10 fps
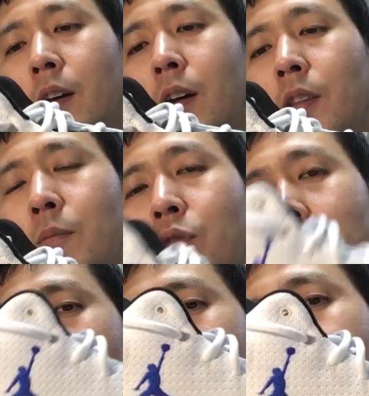The
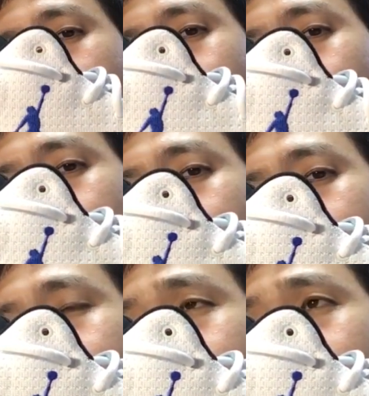price line for
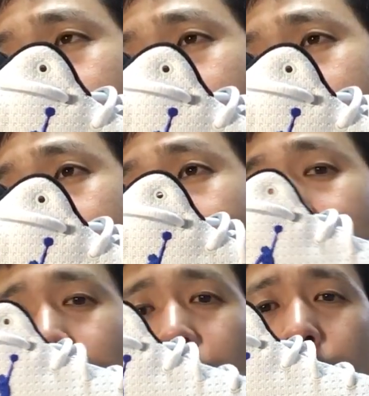this is
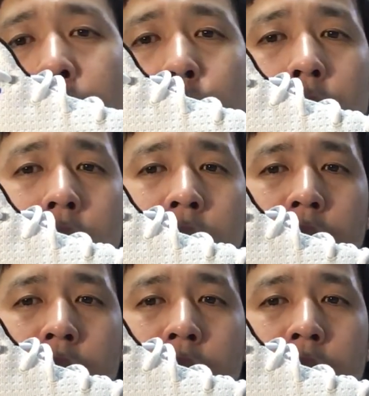very low as well.